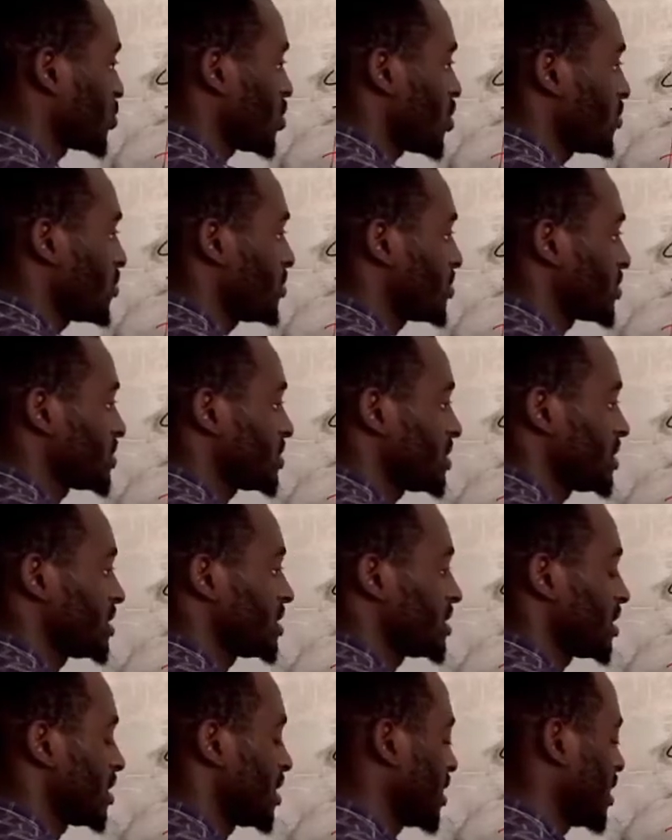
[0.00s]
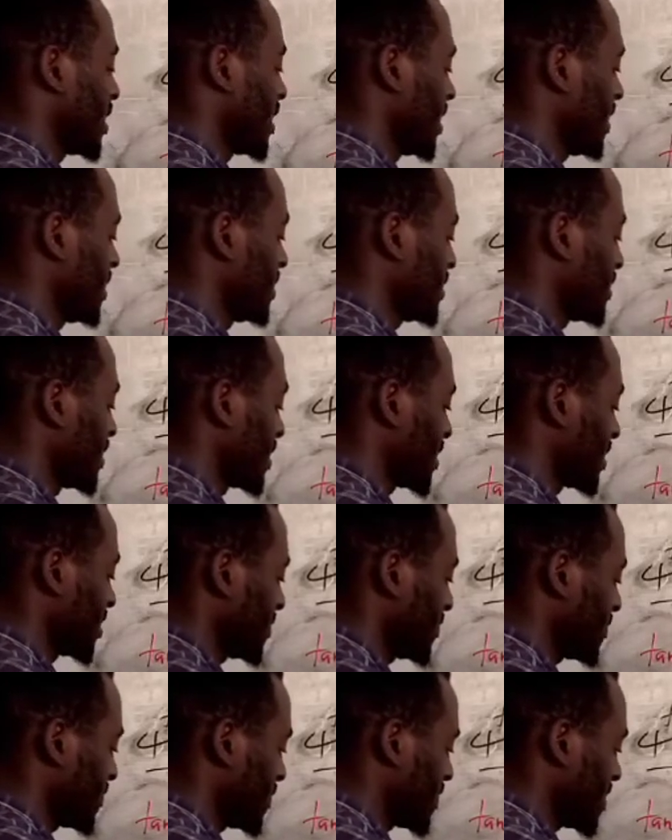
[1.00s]
opposite is
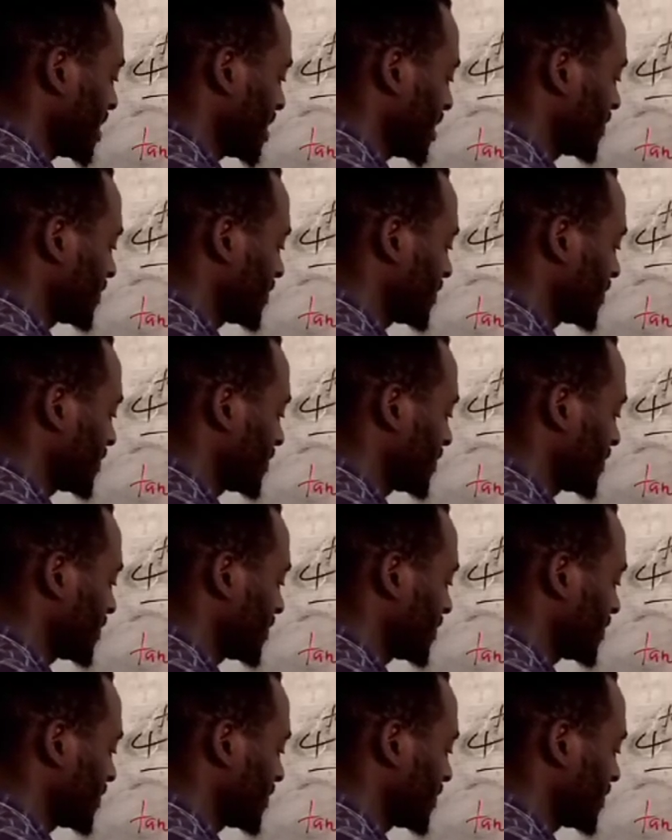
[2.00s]
negative y.